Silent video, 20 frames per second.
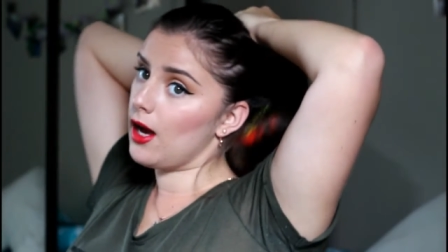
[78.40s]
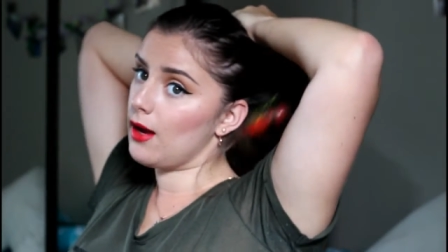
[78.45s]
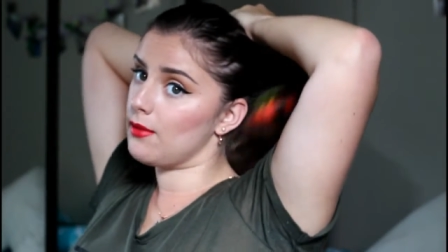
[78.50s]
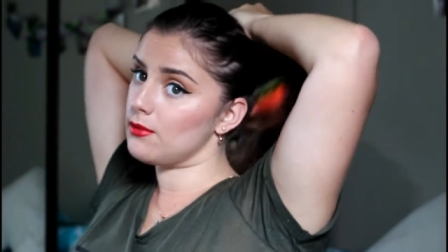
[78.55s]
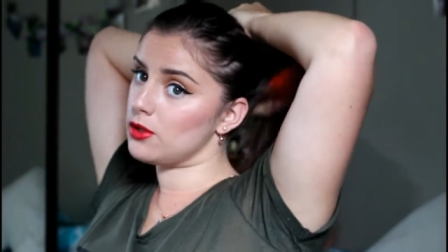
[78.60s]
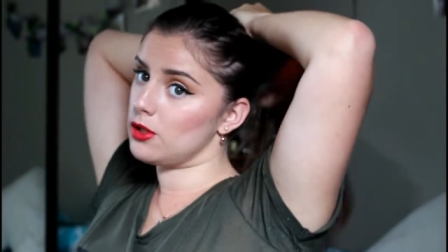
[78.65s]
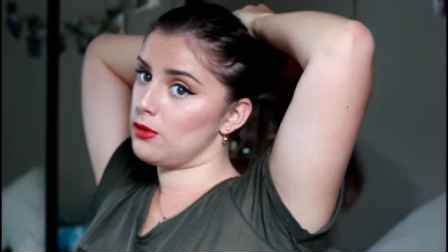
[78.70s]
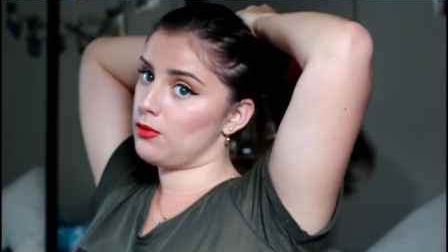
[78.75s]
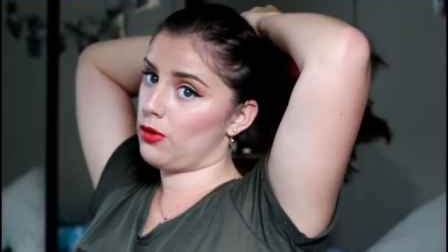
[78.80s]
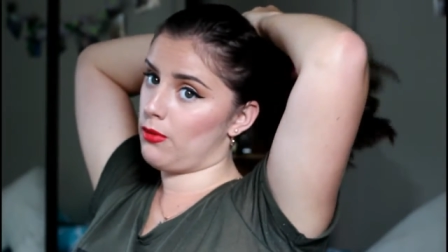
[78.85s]

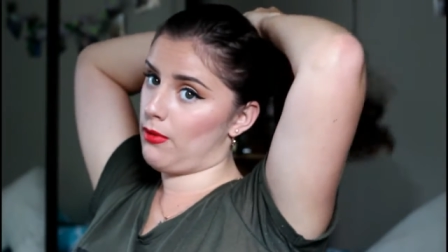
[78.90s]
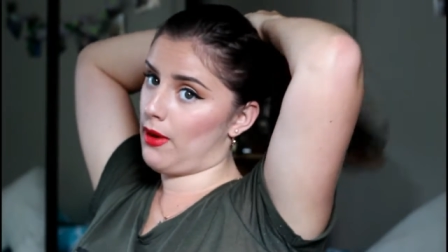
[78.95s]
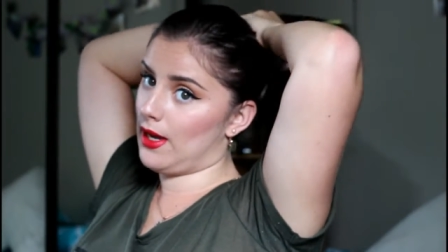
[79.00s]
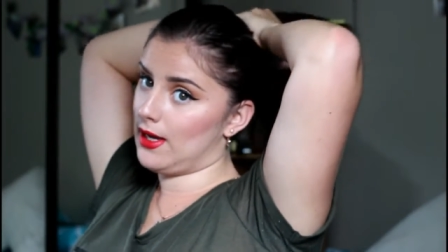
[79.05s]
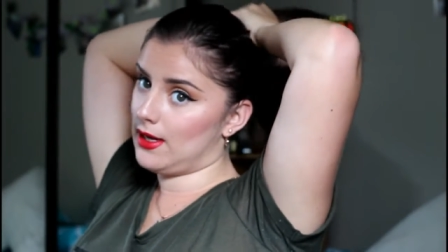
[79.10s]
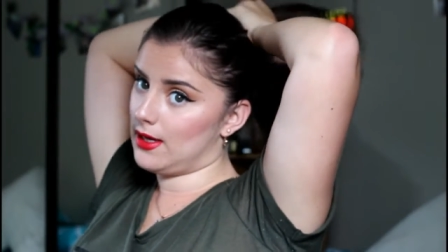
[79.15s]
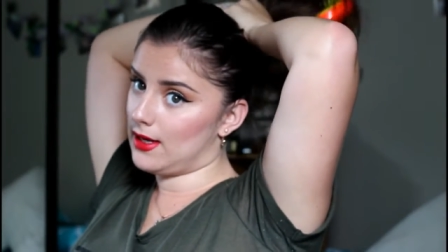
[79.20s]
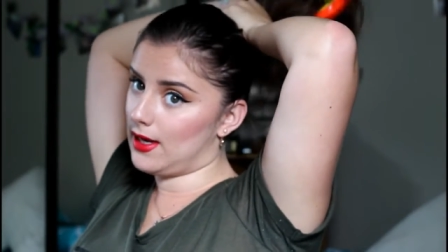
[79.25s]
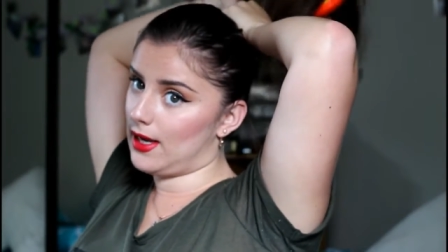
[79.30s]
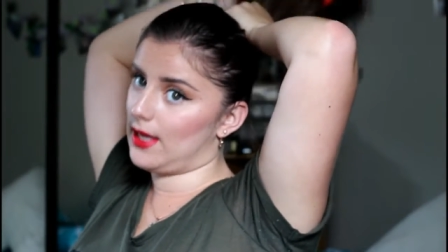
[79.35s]
I'm going to put
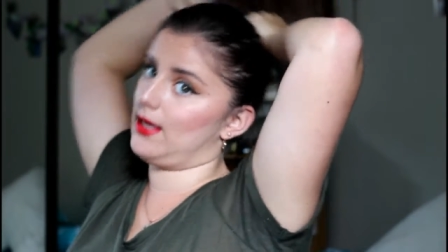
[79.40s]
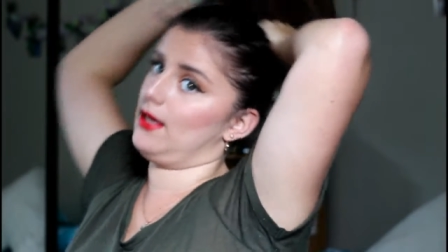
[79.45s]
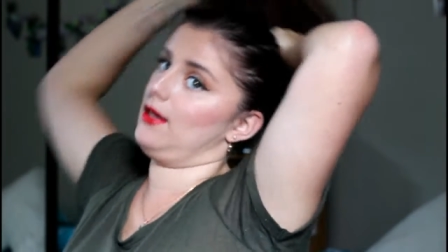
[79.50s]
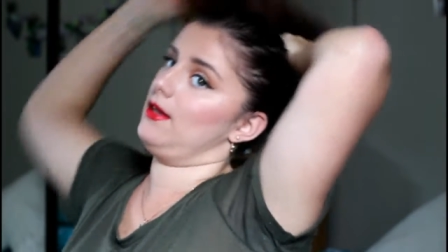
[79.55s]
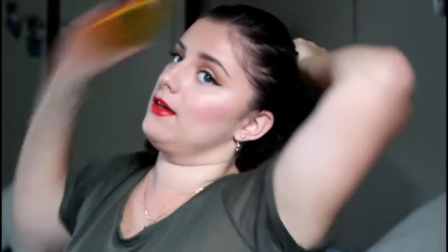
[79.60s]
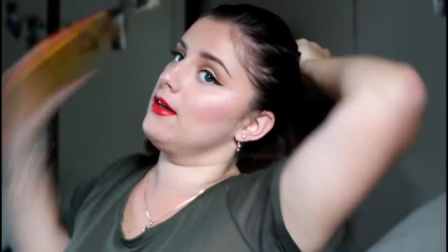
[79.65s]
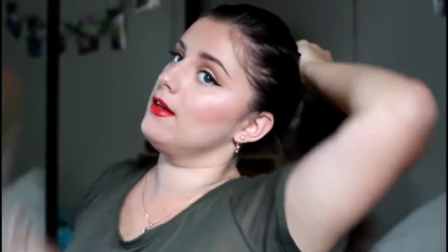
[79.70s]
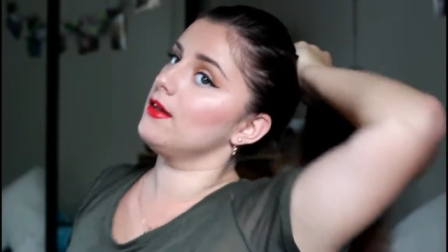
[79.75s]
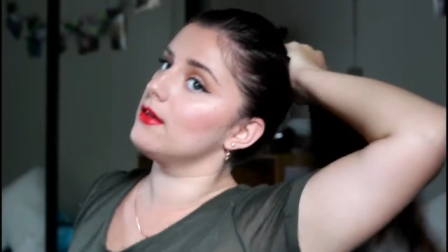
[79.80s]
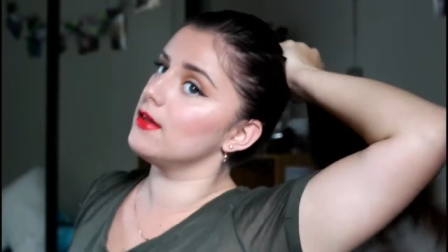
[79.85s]
mine in like
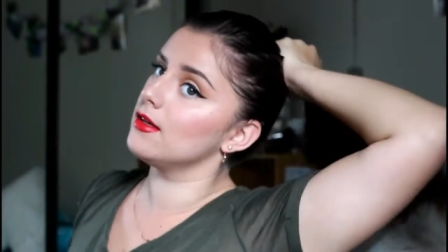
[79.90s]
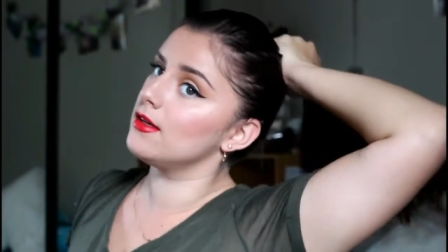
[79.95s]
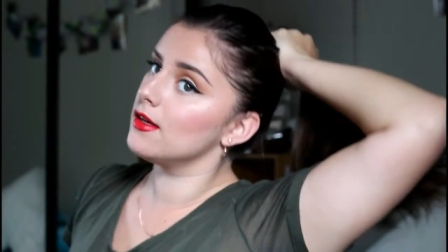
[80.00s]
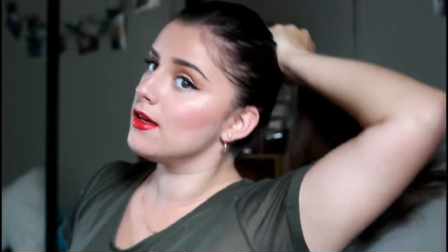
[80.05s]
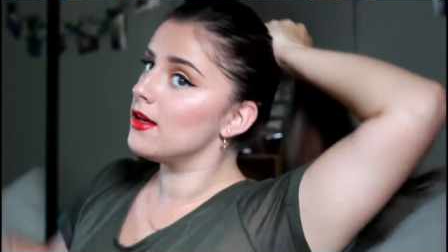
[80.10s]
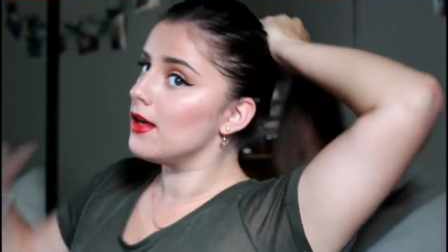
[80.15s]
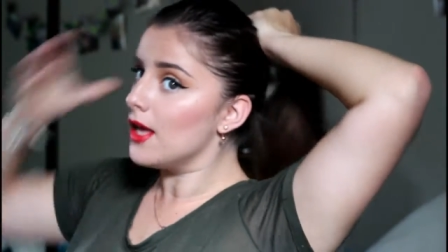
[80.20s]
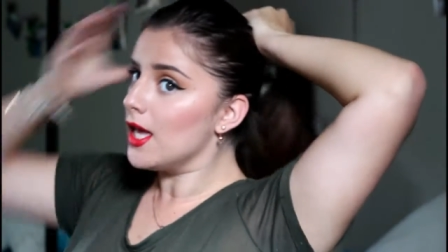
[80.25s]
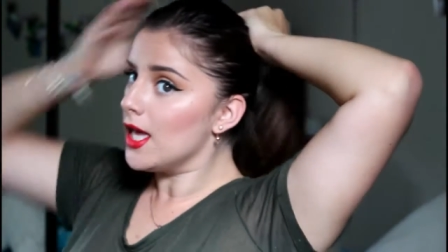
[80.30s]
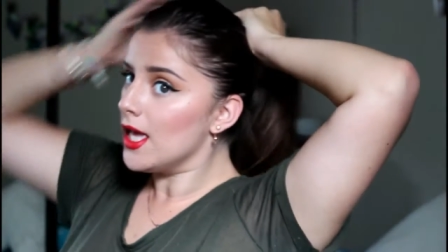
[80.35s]
a
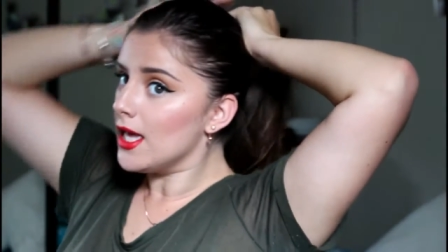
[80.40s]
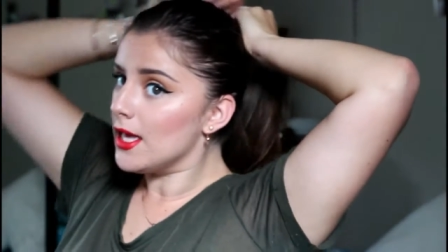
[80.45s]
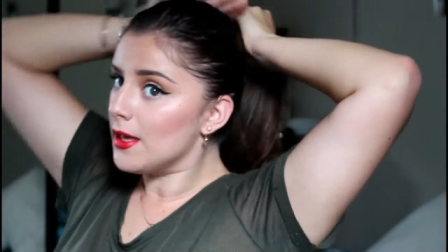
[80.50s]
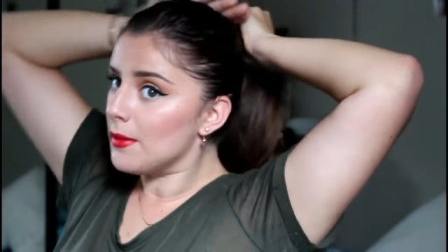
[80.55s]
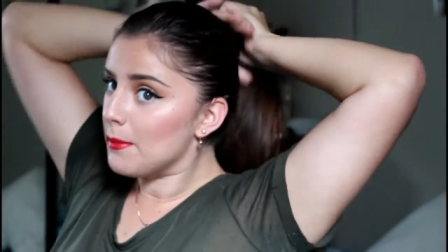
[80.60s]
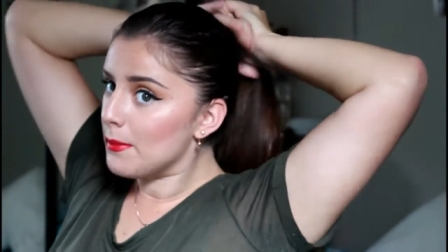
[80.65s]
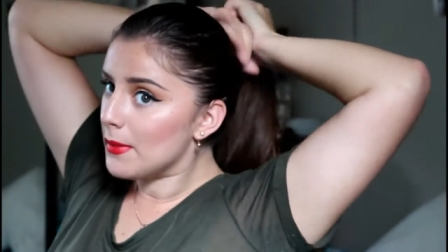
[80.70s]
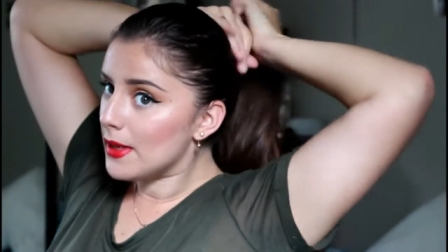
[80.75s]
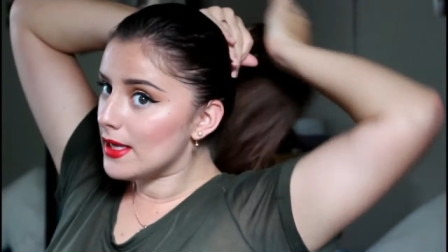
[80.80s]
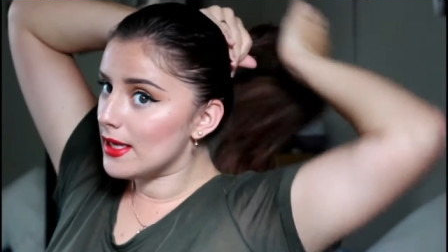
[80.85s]

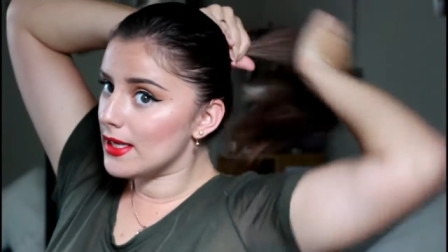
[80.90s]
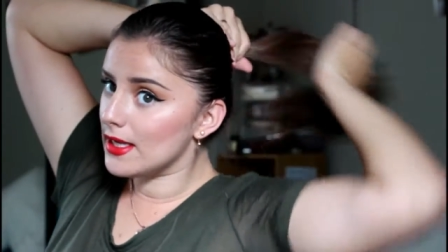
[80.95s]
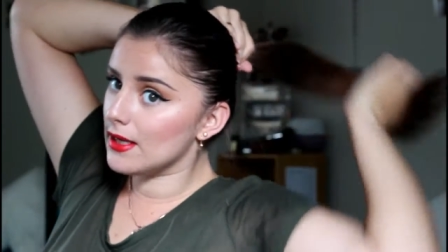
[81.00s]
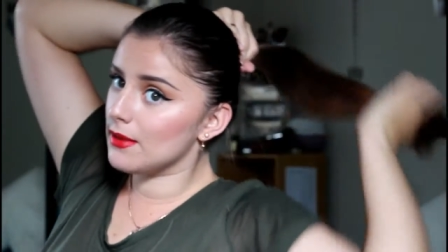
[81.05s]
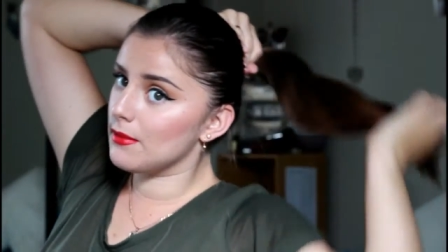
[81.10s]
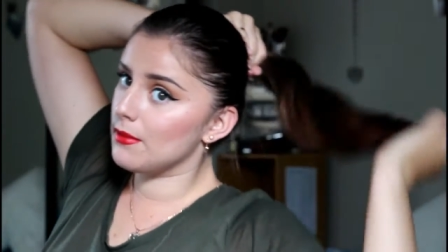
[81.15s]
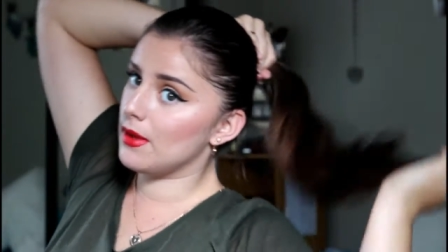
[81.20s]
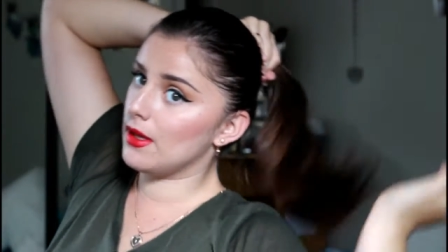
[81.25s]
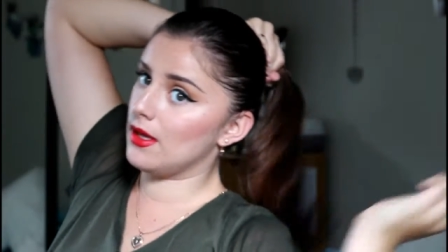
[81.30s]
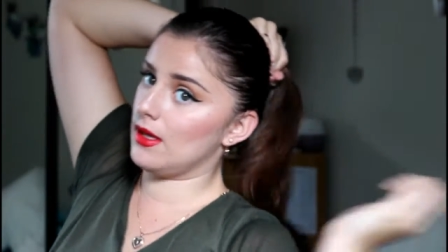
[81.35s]

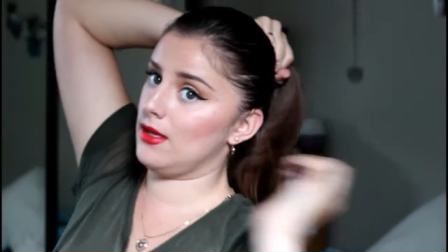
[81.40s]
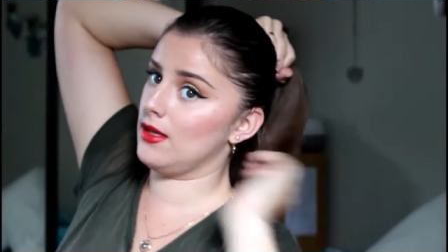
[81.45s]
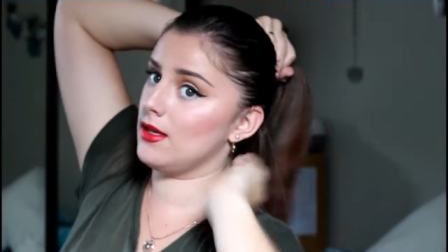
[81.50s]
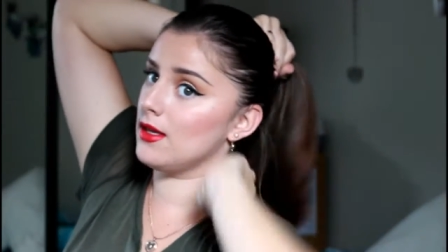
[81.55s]
medium,